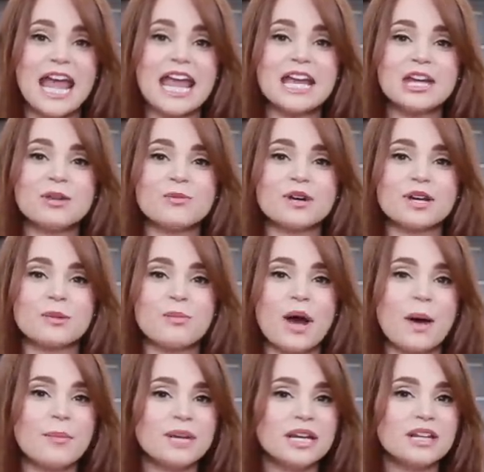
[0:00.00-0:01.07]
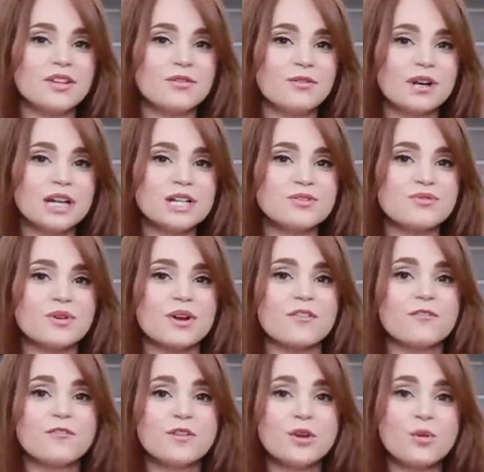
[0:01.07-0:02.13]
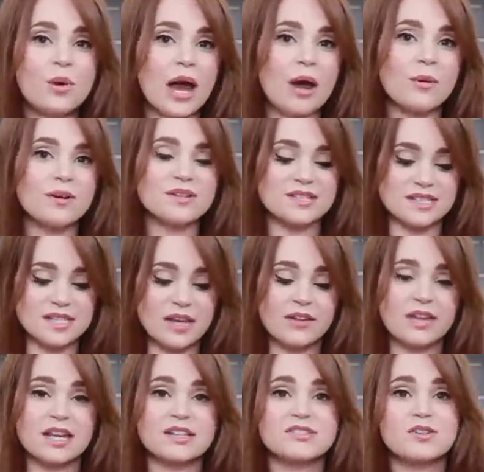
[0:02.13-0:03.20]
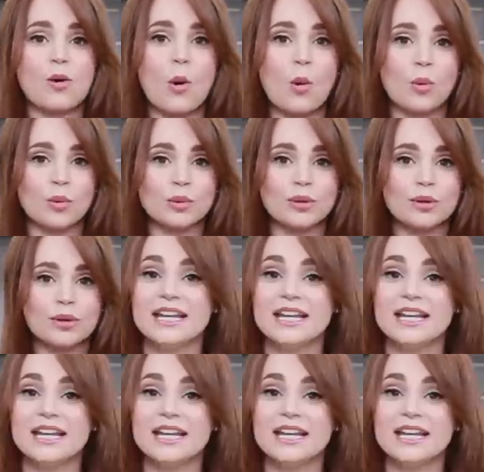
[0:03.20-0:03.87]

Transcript: and we're gonna pop it in the fridge for a few hours until it gets cold.